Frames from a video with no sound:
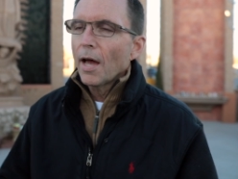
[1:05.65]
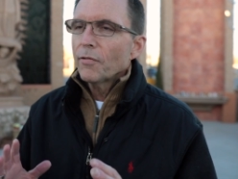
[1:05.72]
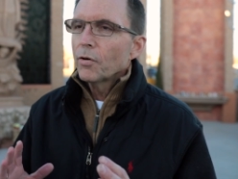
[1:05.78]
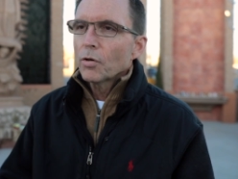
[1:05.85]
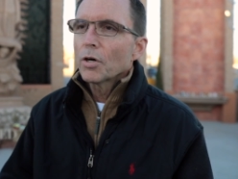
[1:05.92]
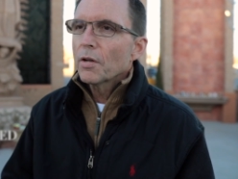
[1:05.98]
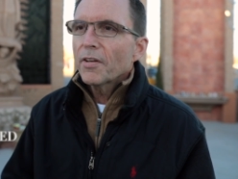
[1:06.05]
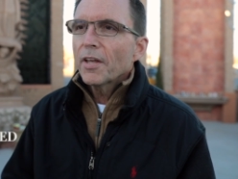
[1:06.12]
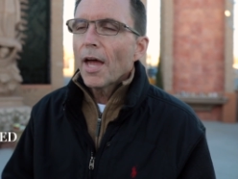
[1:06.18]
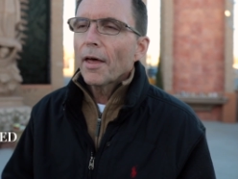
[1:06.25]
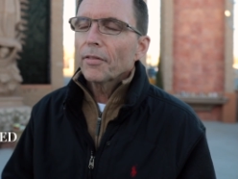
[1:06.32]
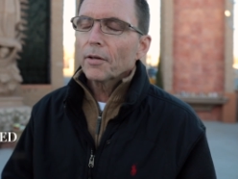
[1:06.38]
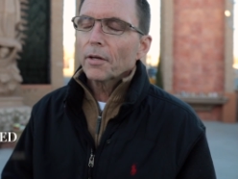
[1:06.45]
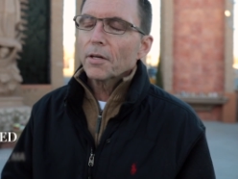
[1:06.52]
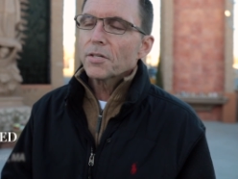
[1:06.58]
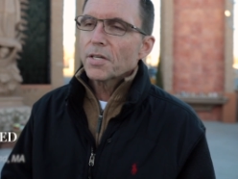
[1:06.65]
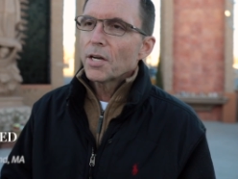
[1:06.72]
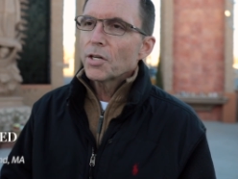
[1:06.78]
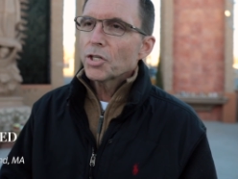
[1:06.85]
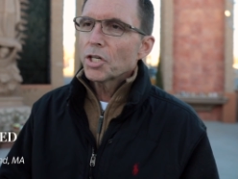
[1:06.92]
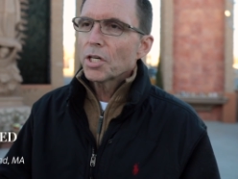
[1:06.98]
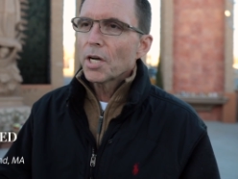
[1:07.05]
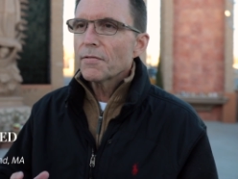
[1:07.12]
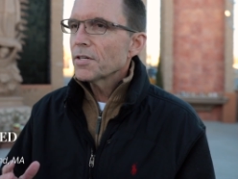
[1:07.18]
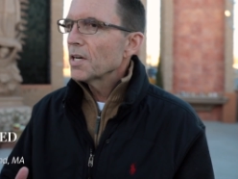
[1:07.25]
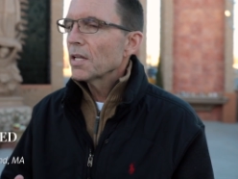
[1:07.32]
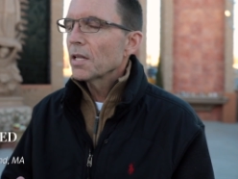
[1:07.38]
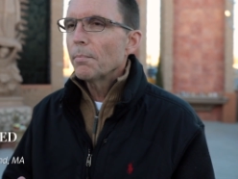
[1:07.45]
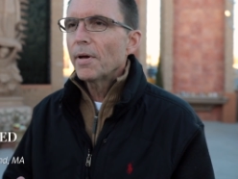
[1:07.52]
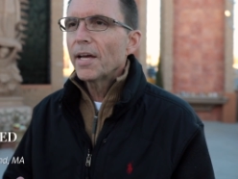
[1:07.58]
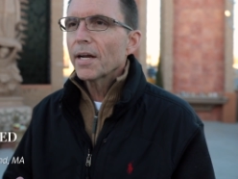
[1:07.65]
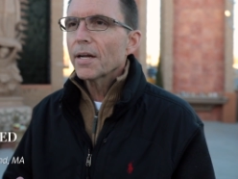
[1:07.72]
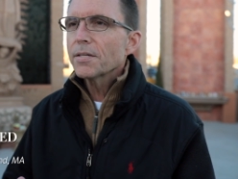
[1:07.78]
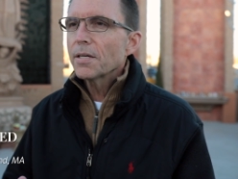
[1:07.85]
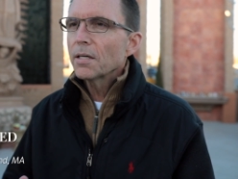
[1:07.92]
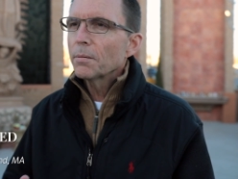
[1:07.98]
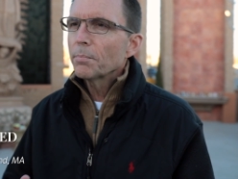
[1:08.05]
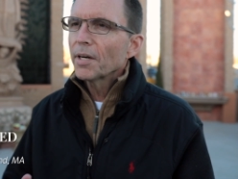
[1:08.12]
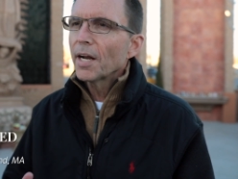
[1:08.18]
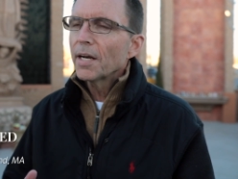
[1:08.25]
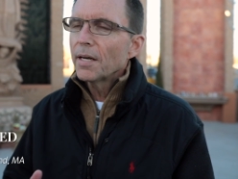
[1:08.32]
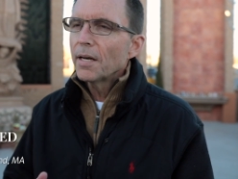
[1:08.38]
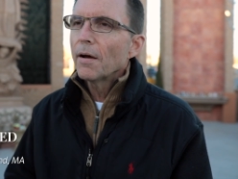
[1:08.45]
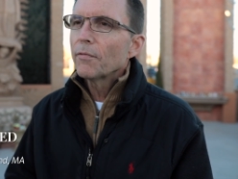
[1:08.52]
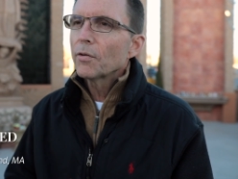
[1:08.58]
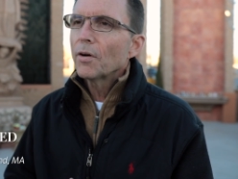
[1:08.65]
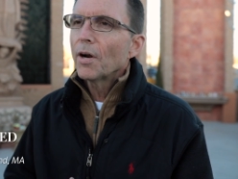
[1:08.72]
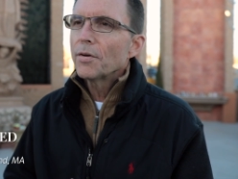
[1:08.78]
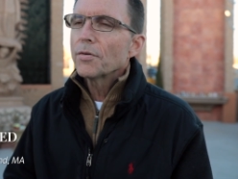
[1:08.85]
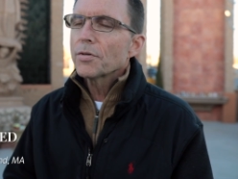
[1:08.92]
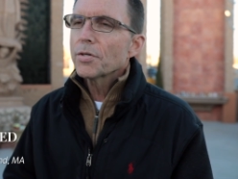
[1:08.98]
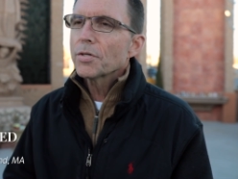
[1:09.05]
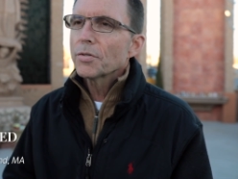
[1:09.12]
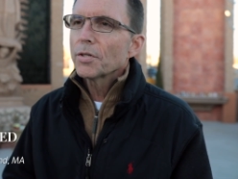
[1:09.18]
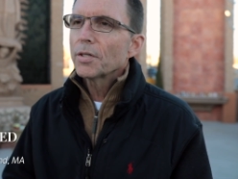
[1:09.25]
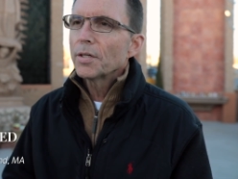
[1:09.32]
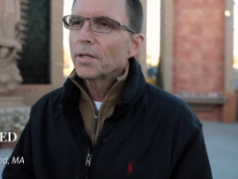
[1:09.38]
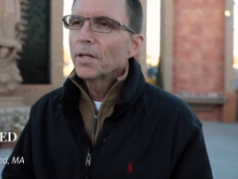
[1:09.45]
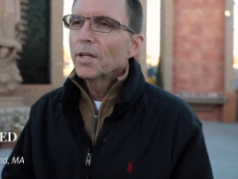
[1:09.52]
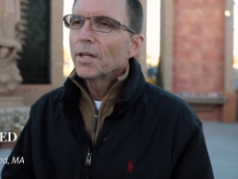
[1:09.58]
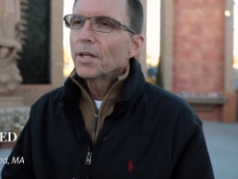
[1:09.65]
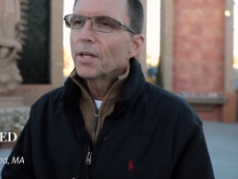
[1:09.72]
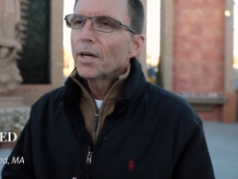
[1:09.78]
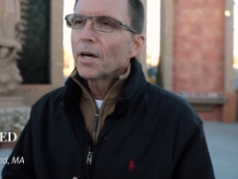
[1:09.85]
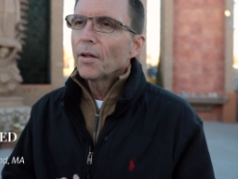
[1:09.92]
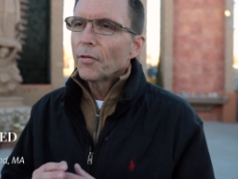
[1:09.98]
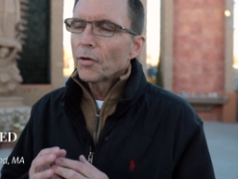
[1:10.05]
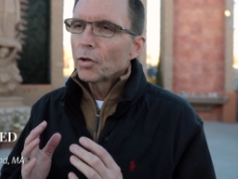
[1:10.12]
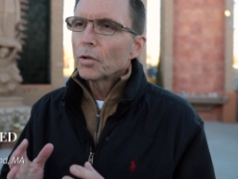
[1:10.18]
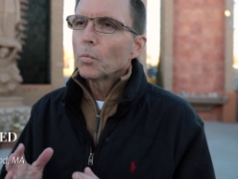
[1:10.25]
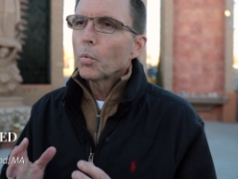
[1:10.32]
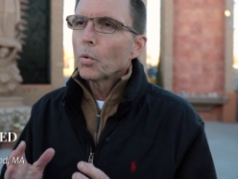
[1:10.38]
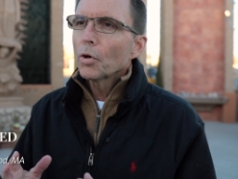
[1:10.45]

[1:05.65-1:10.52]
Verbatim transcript: I've heard of Catholic Extension, I've seen the magazine, but I never understood uh, the good